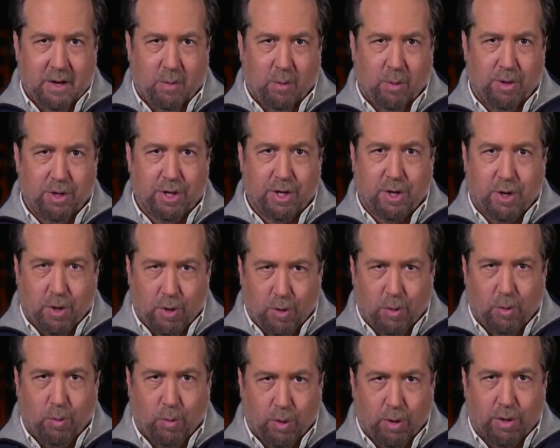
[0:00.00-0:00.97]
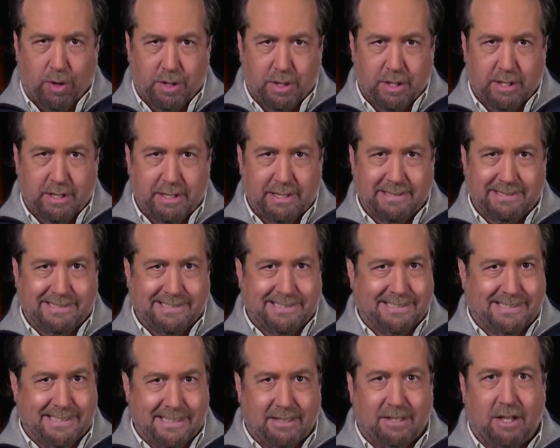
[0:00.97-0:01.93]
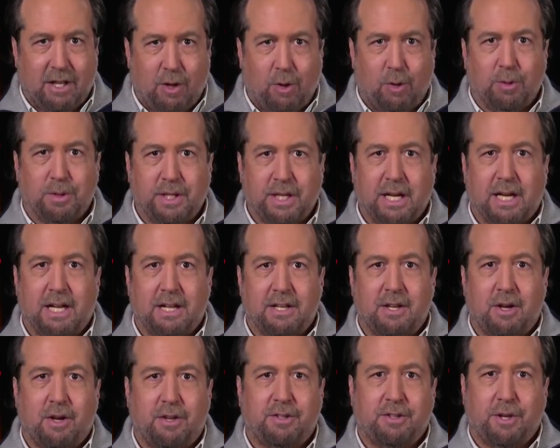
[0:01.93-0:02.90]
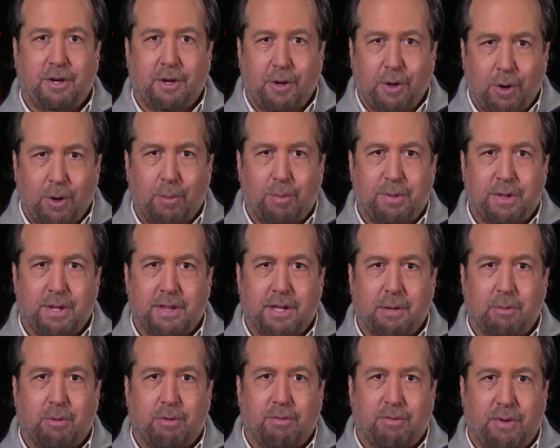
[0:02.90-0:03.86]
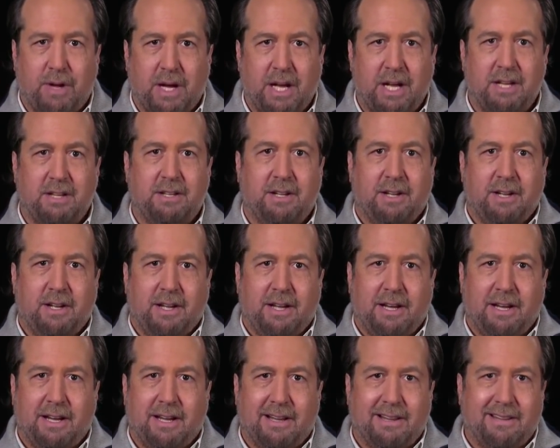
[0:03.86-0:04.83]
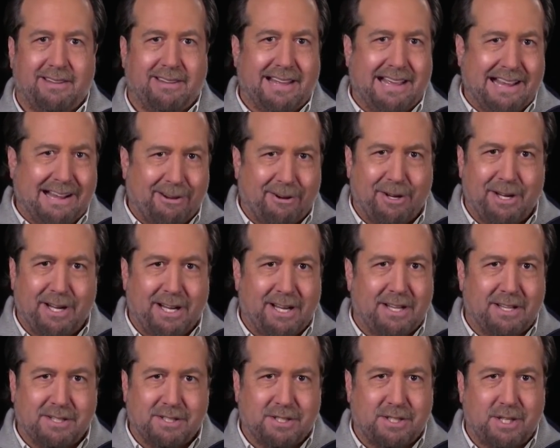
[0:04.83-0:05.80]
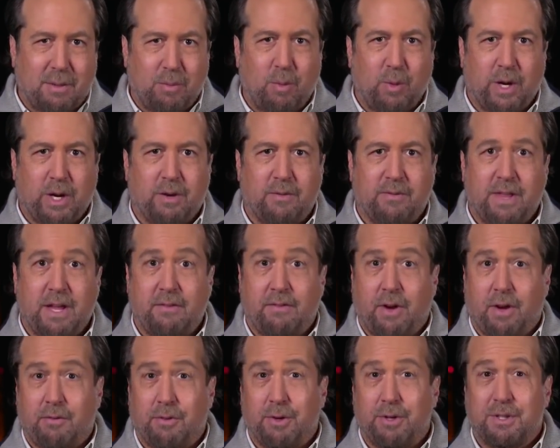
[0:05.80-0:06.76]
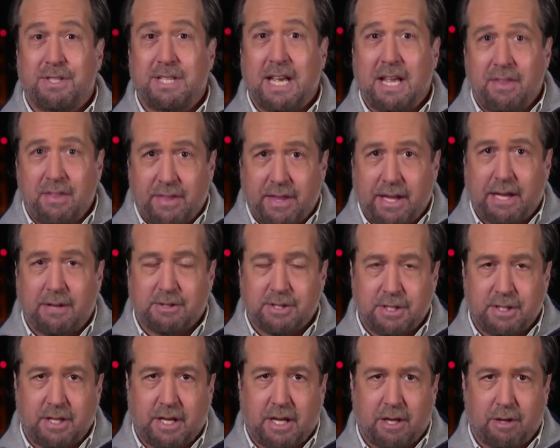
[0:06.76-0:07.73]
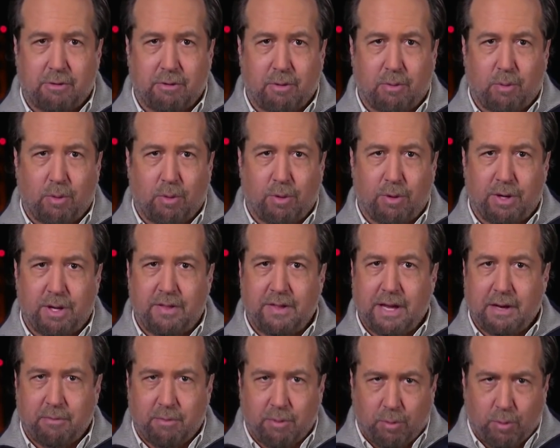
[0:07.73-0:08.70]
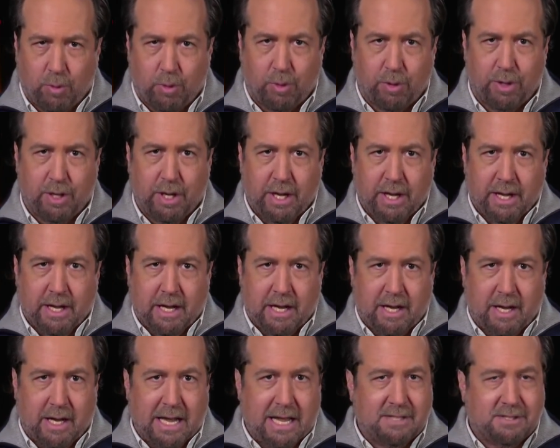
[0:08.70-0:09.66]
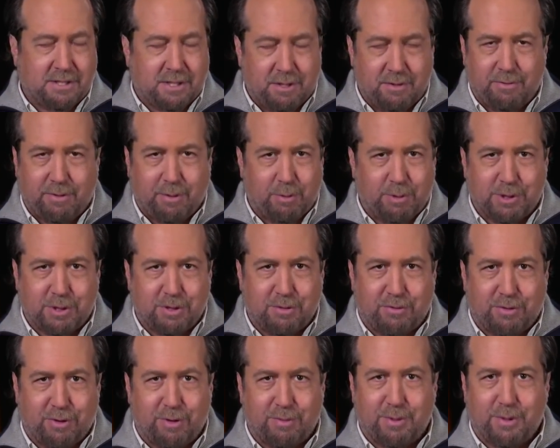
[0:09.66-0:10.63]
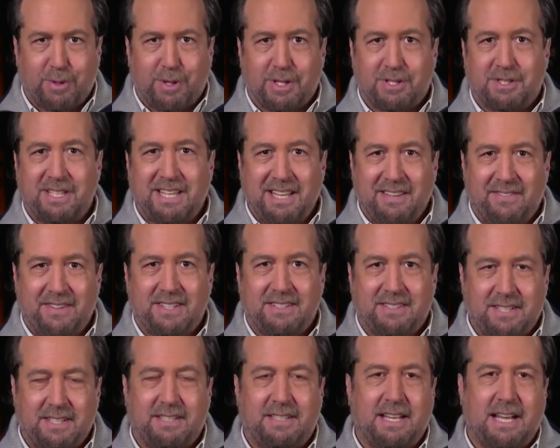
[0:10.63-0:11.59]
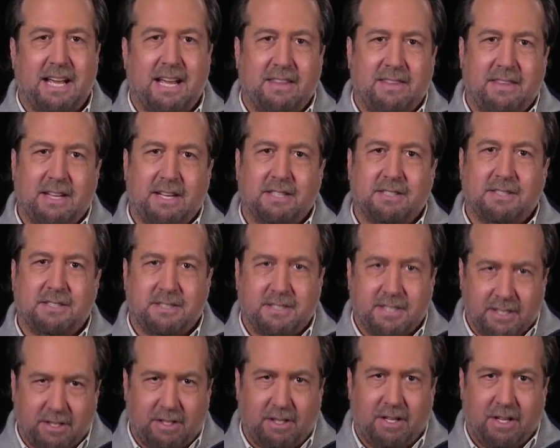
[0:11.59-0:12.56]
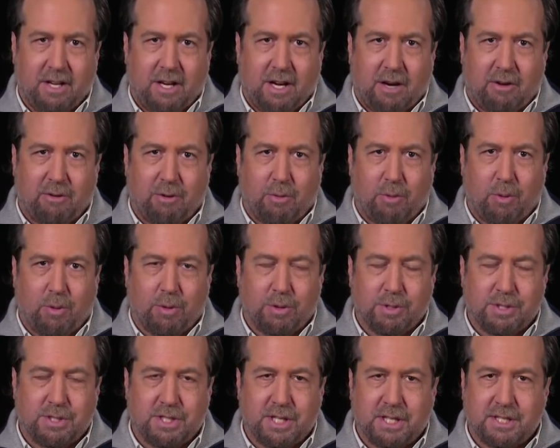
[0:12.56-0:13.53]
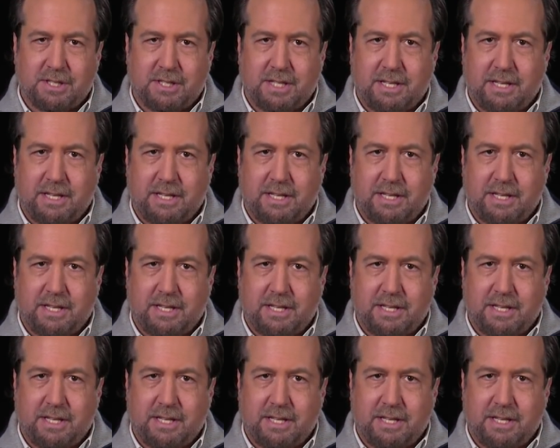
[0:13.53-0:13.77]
where Nicole worked, is still holding on to hope that they will find uh, Arianna somewhere. They've offered ten thousand dollar reward, and that reward, uh, as con was confirmed to us even today, that it's still a reward six